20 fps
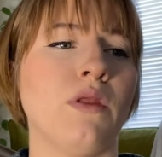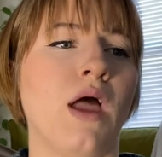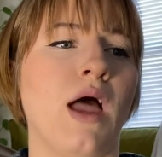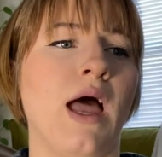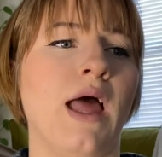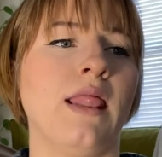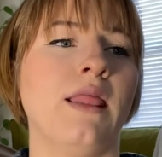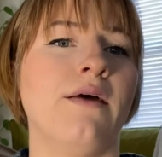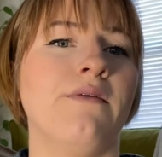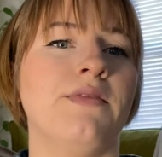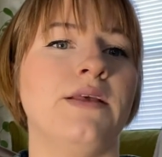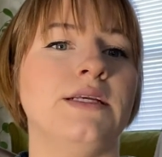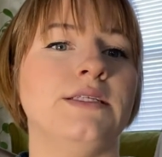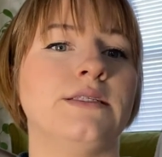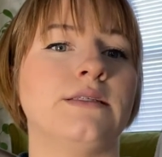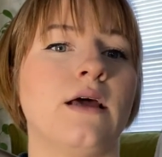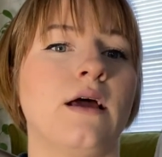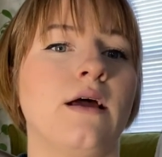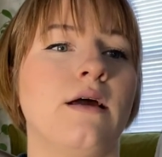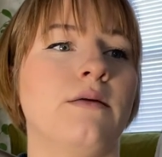I love
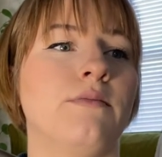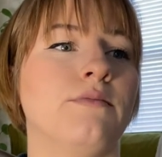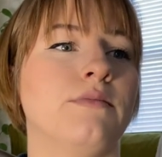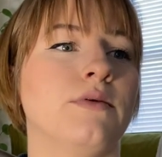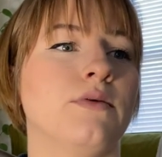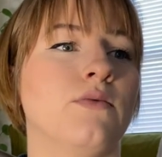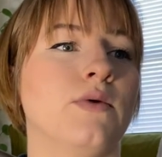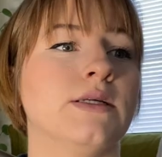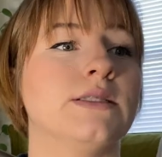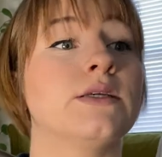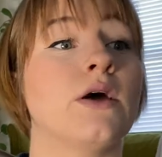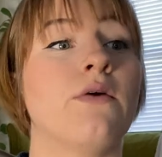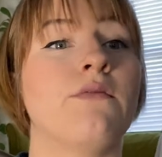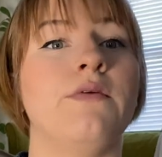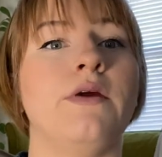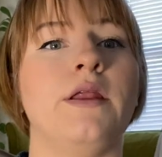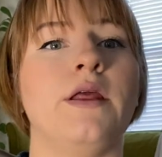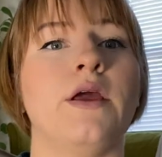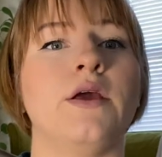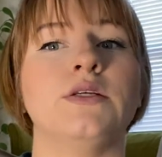these what sold
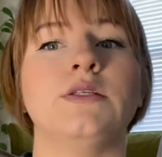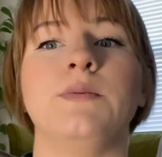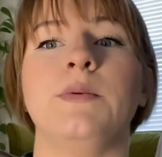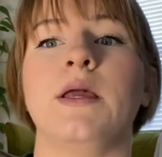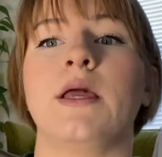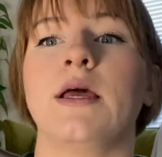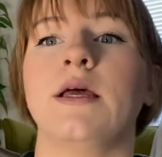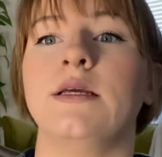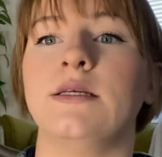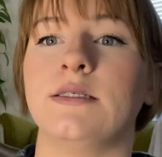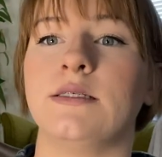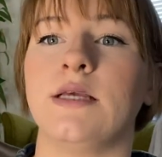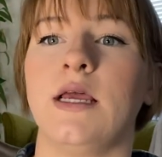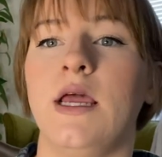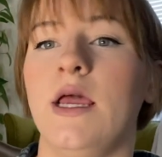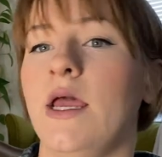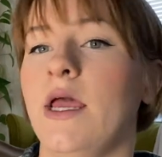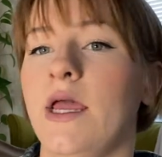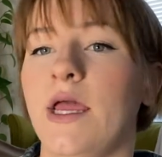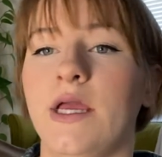videos because
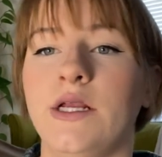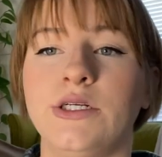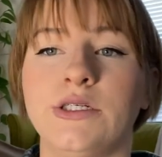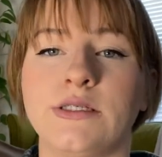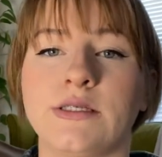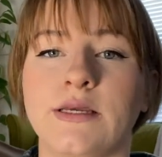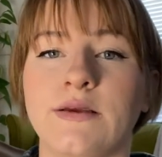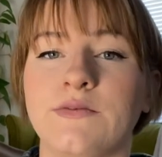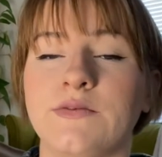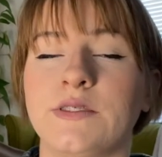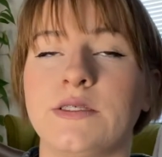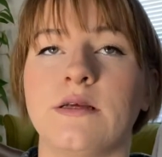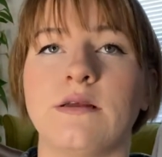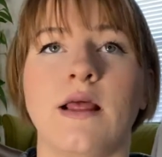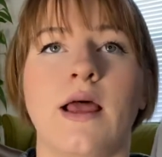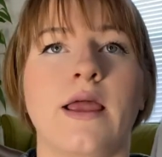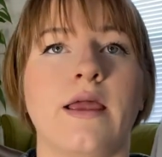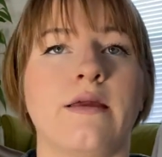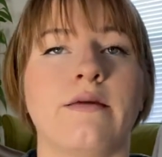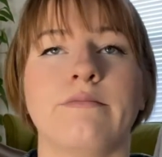it just gives
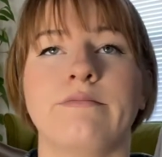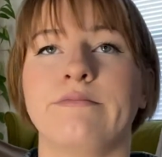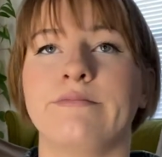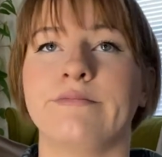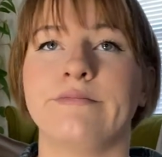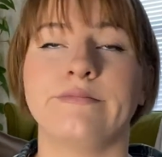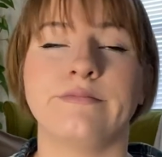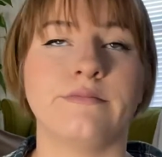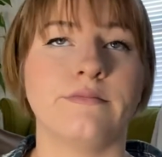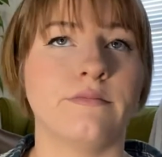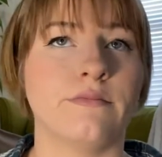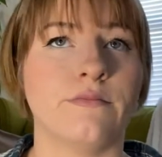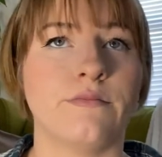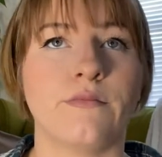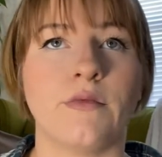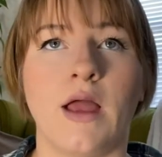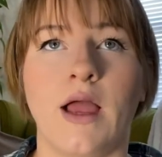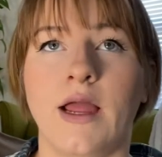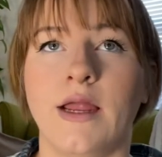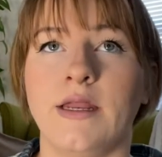like
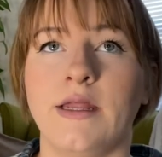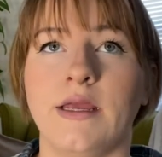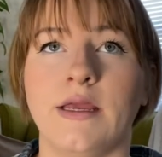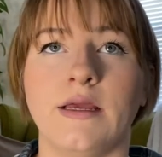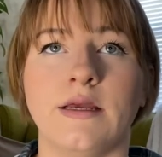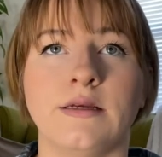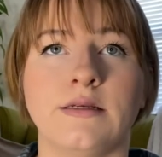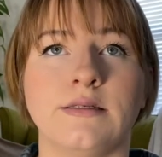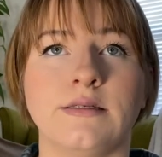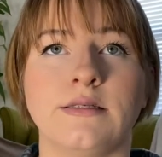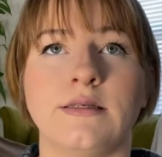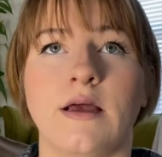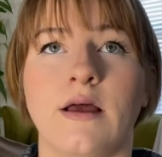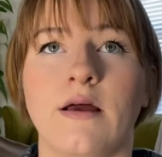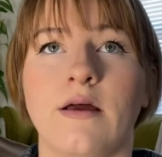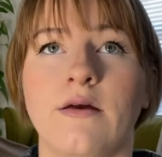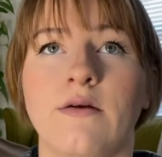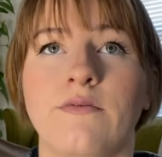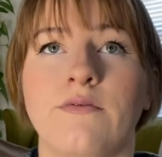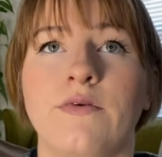ideas
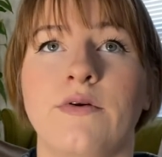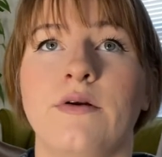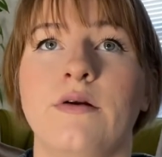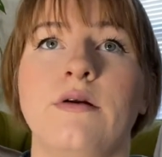of